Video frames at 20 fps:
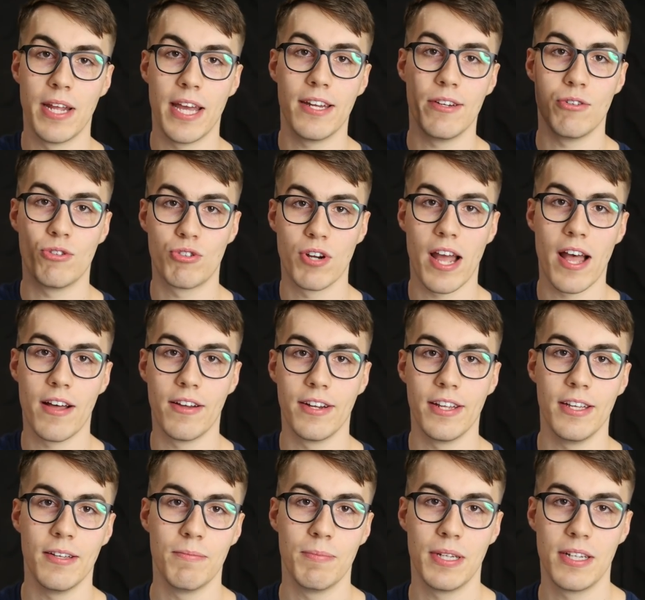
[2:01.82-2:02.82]
net
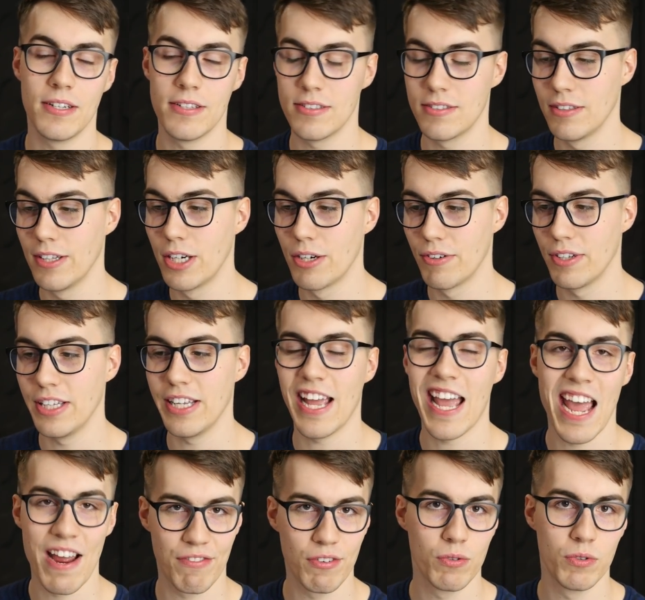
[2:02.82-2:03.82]
neutrality because
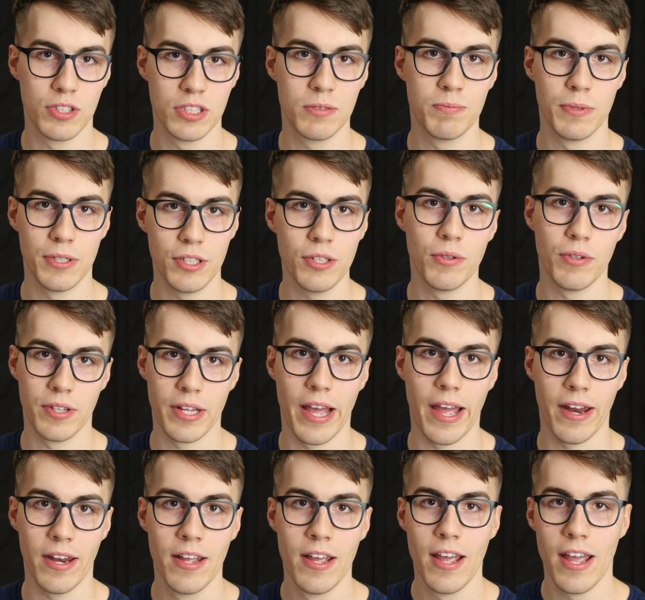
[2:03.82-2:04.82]
literally everyone's been doing
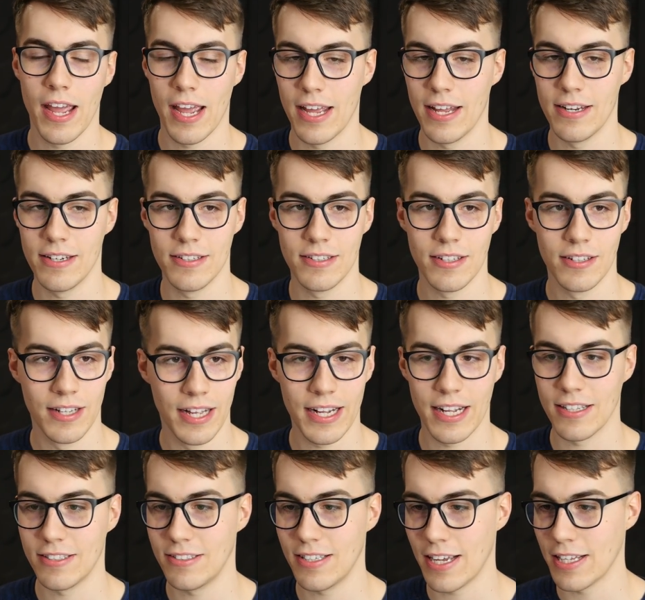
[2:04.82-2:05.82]
that. And
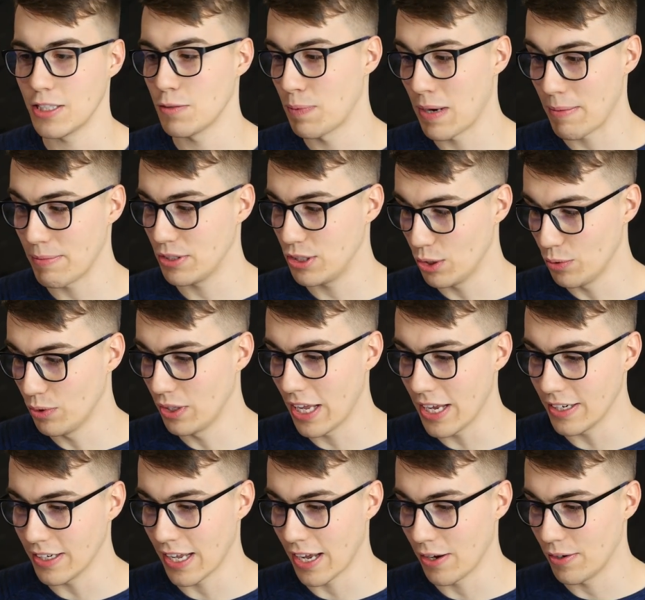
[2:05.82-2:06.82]
like I said, it's probably too
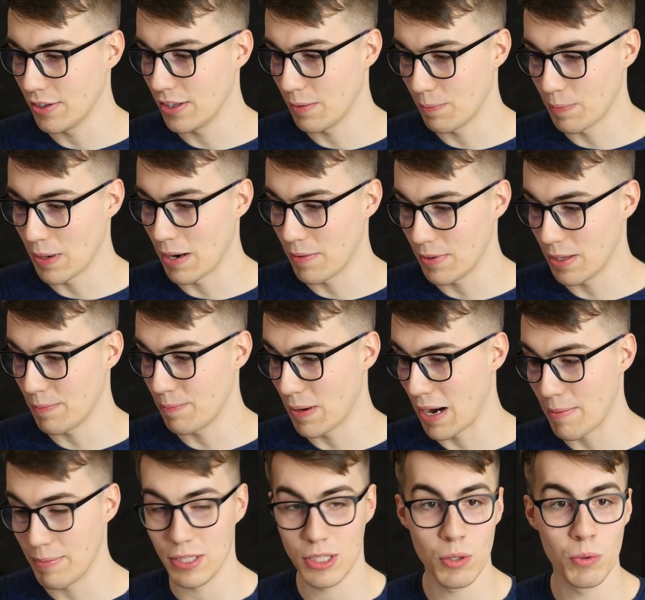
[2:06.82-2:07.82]
late now. They're, they're
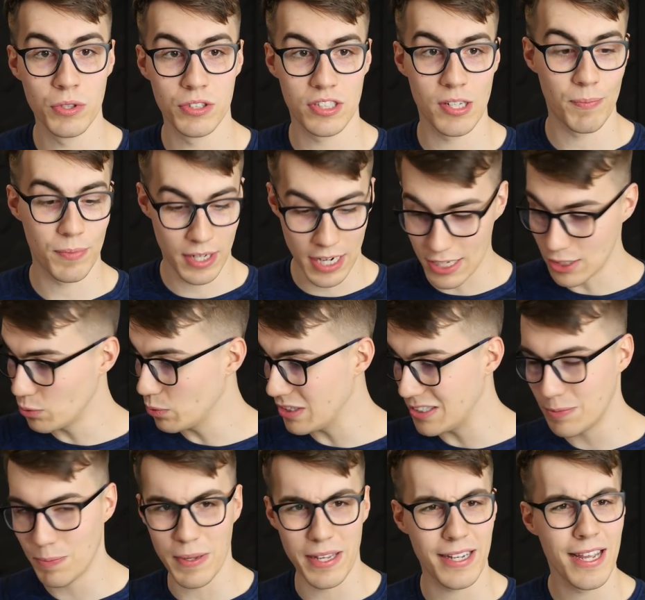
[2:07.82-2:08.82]
probably doing something as we
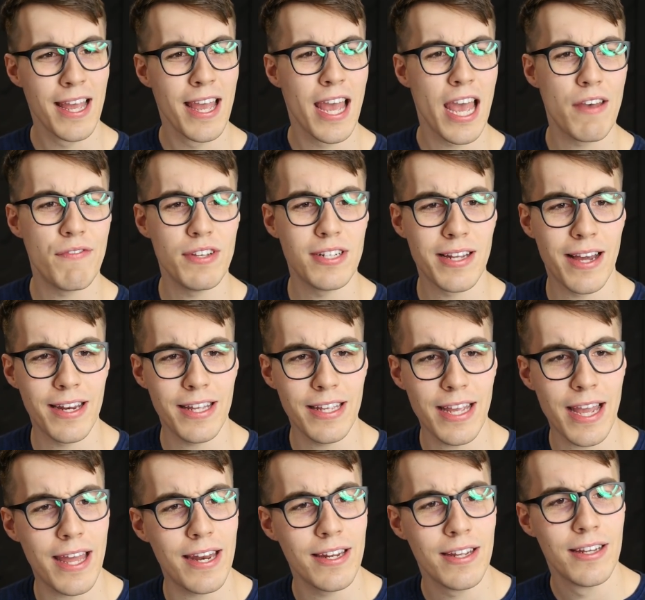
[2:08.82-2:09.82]
speak. Have you done it
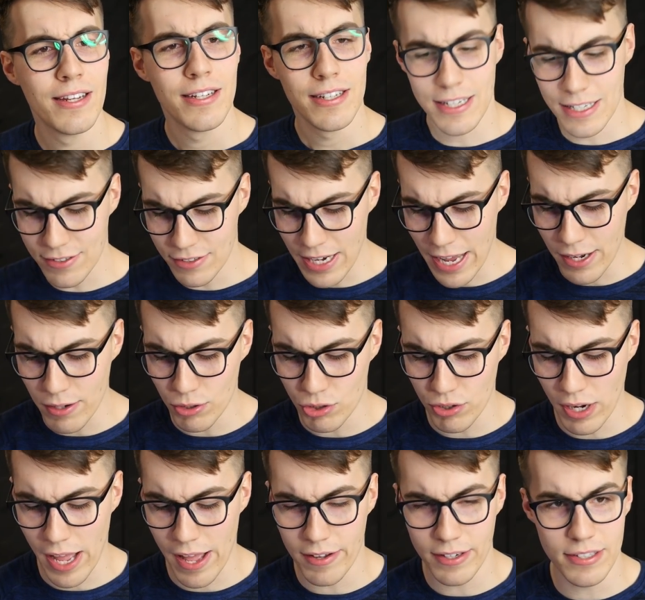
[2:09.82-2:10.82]
yet? Is net
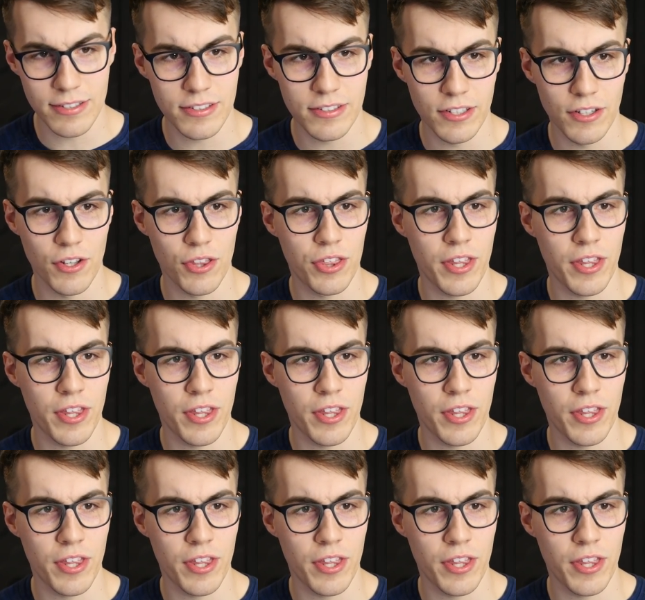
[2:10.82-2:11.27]
neutrality still a